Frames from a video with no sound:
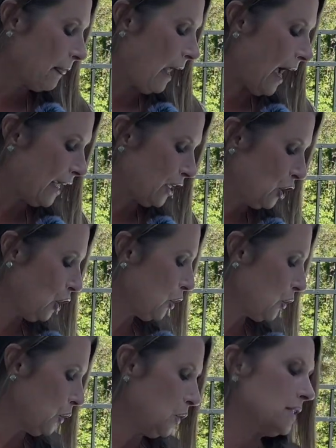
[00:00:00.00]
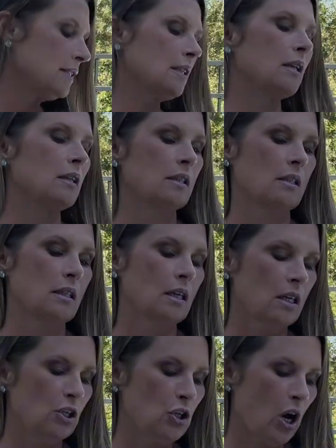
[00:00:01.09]
I used
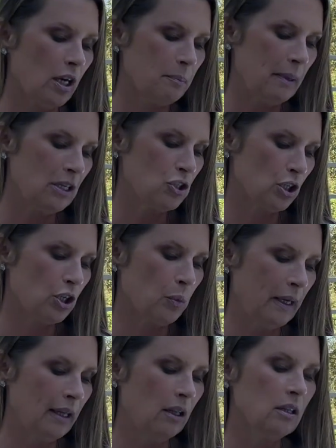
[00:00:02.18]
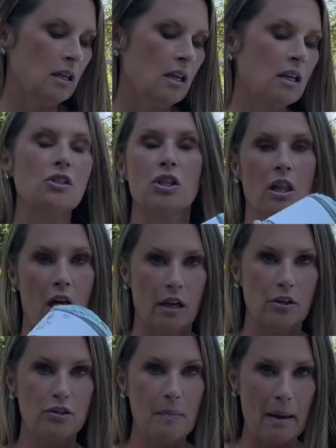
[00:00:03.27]
Yarn Bee Sugar Wheel.
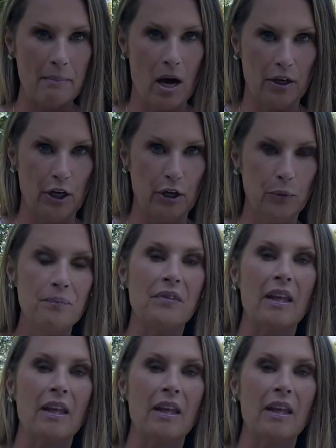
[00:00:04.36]
Gelato's my motto,